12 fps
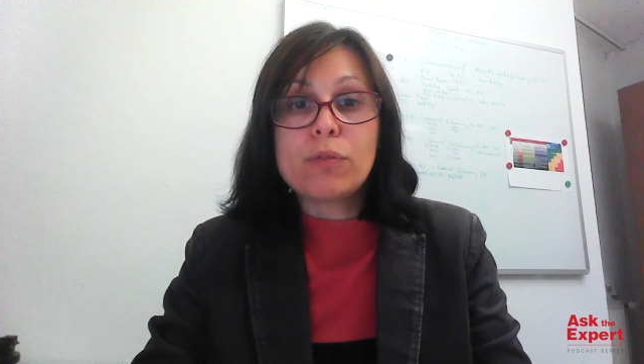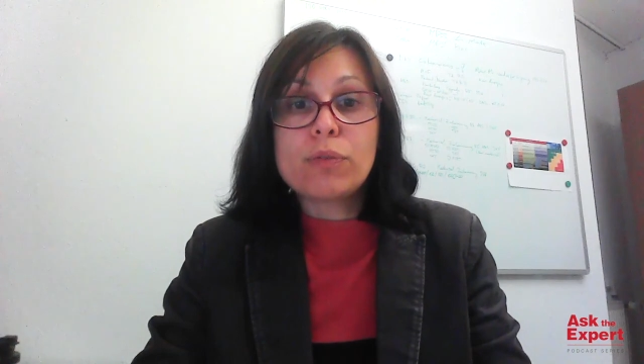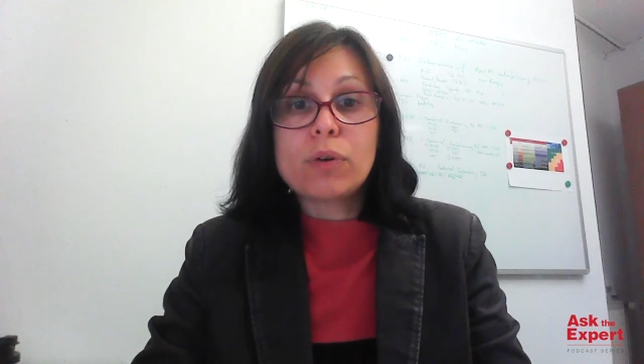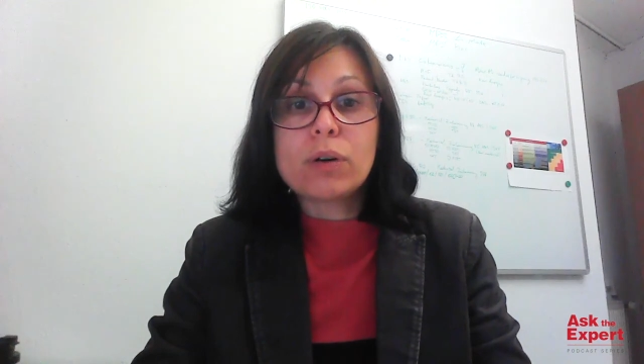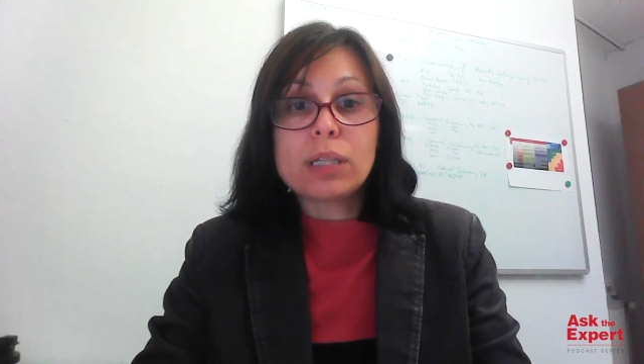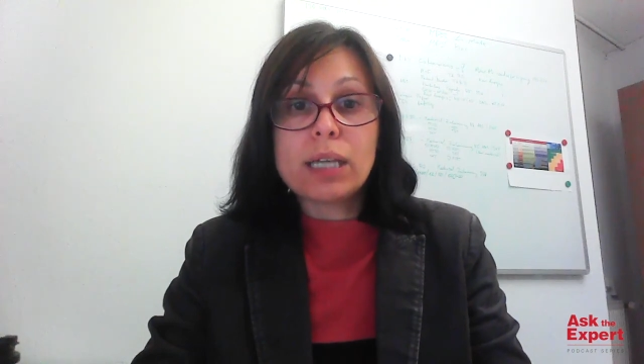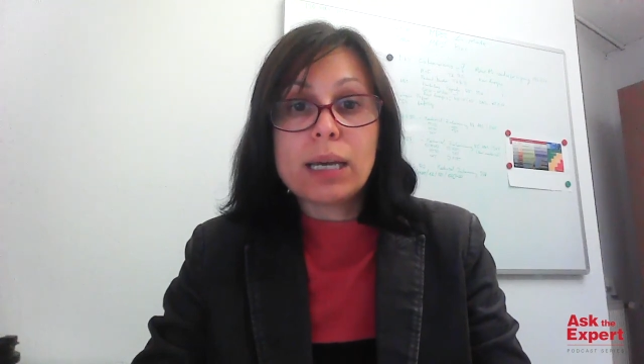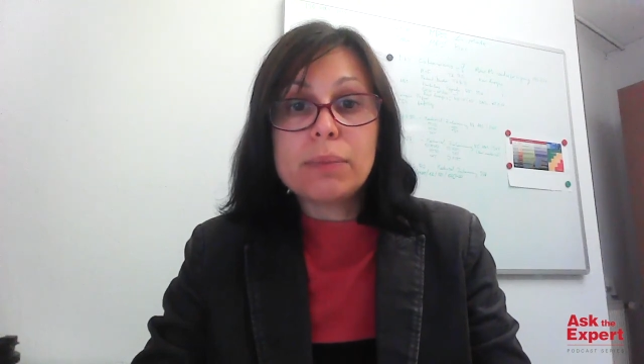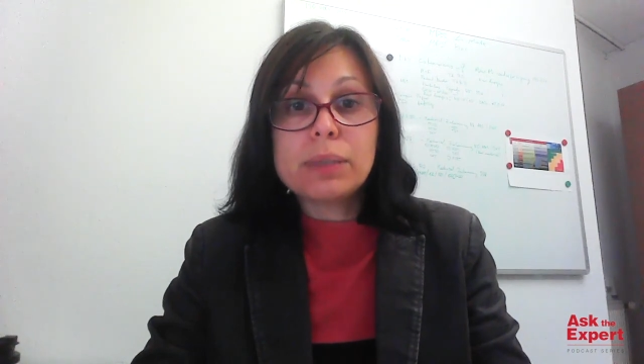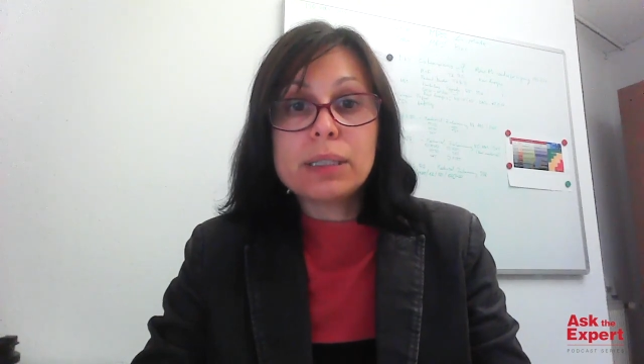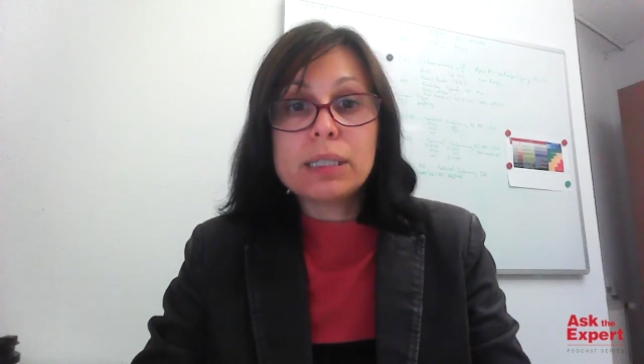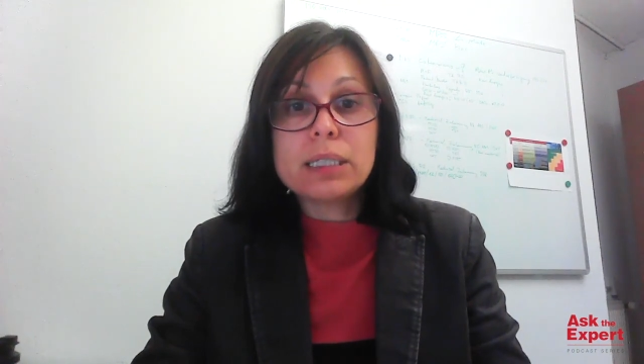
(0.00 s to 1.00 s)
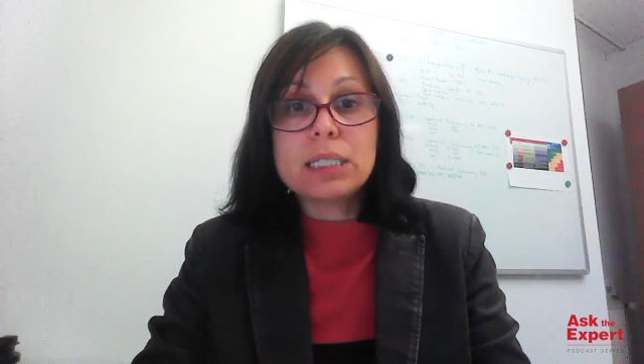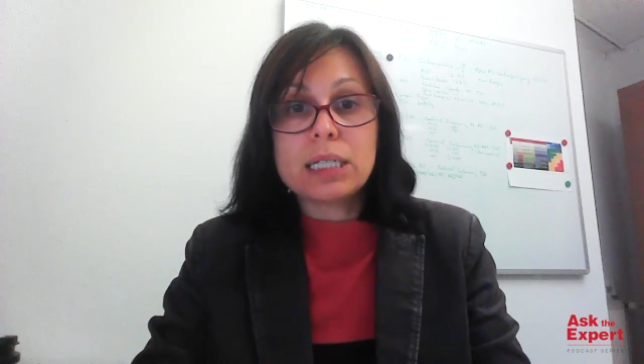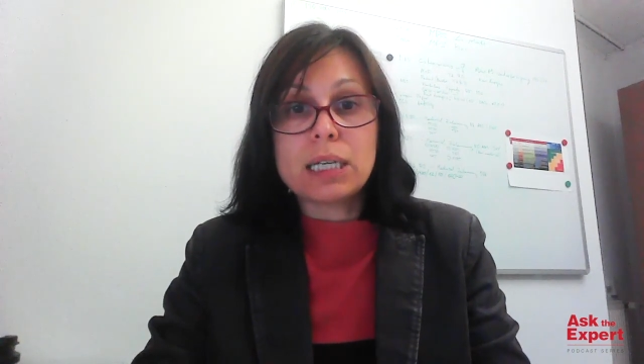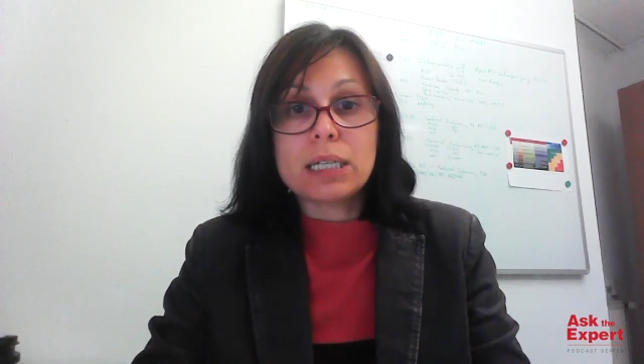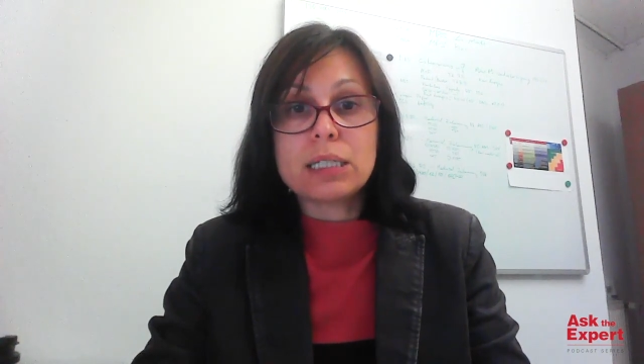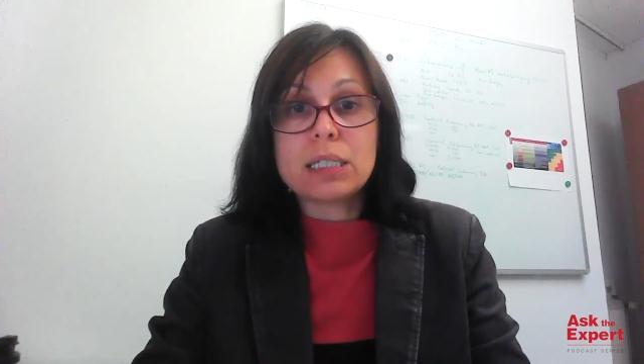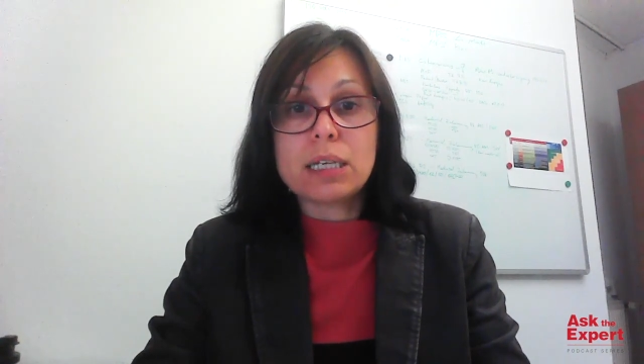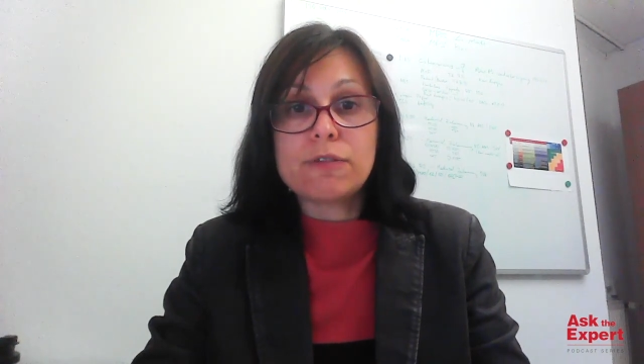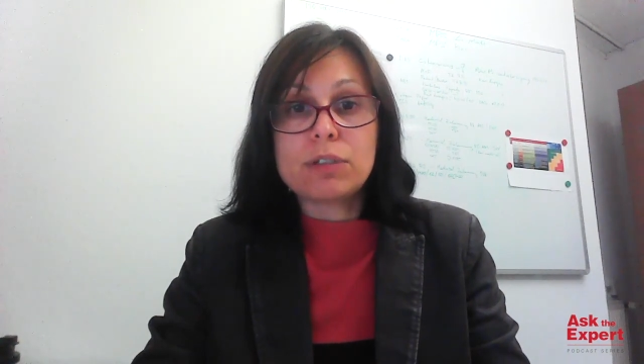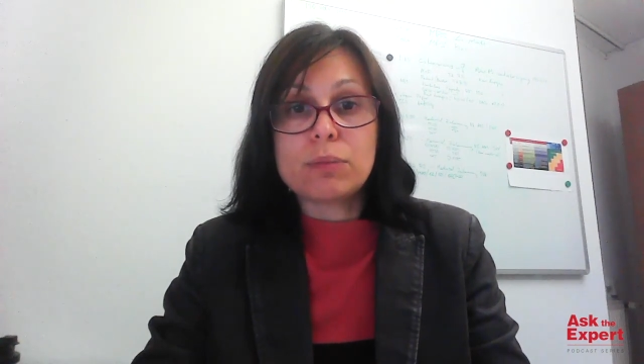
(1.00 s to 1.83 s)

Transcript: for liability and safety